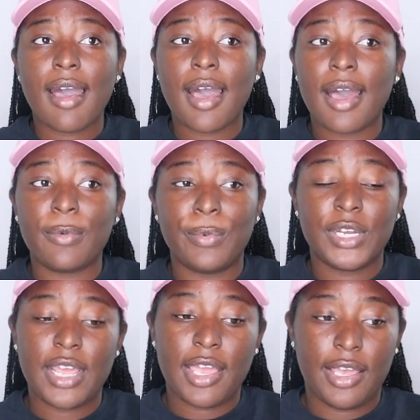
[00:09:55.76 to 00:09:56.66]
I would
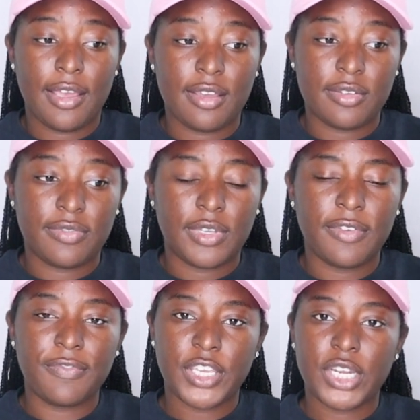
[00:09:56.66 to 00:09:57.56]
have
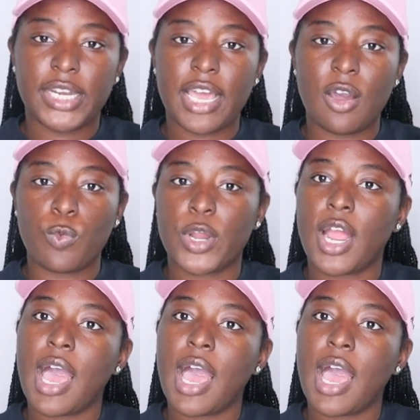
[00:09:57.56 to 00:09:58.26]
figured out where